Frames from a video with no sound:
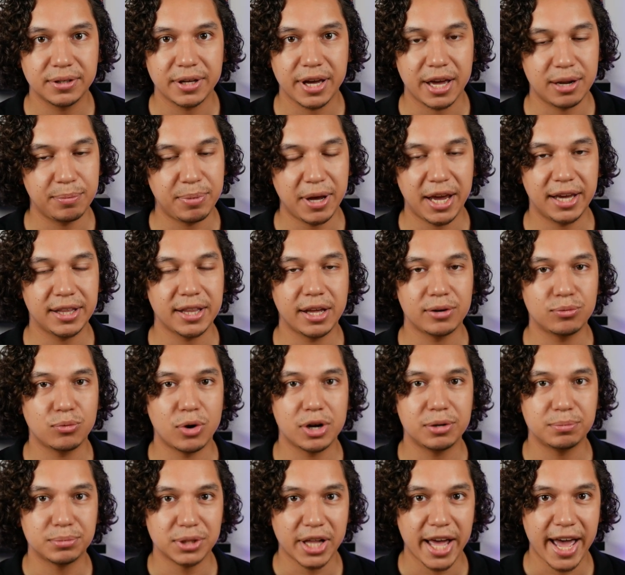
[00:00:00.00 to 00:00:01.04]
and paying that
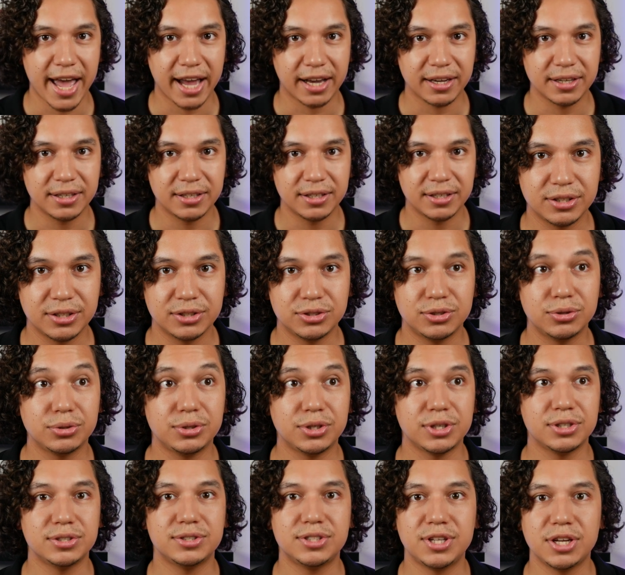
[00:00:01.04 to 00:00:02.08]
1 black to
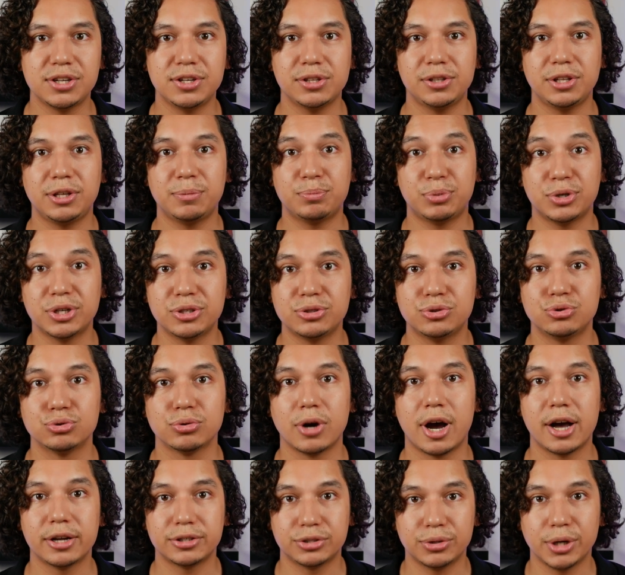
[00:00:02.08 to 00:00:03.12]
continually put
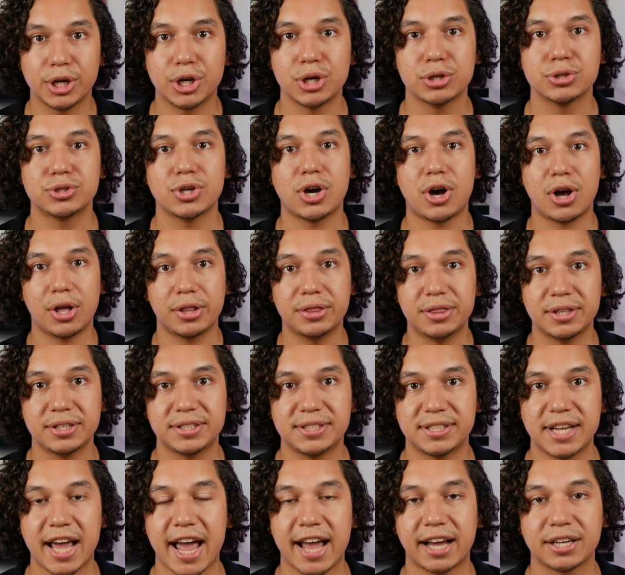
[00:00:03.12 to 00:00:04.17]
draw triggers on the
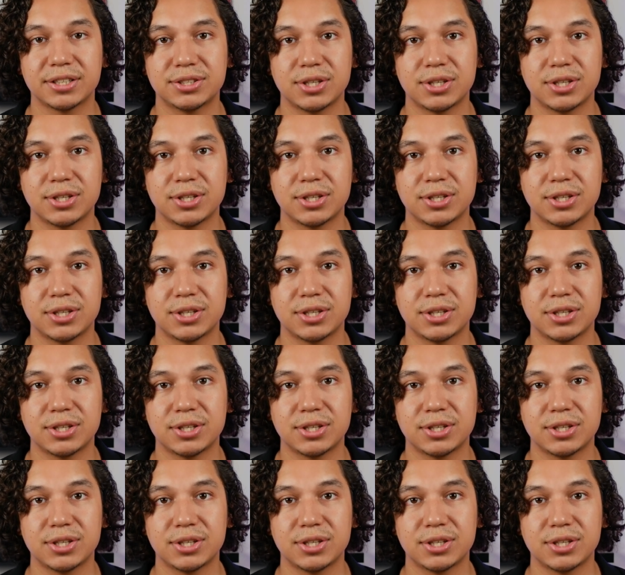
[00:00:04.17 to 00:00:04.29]
stack.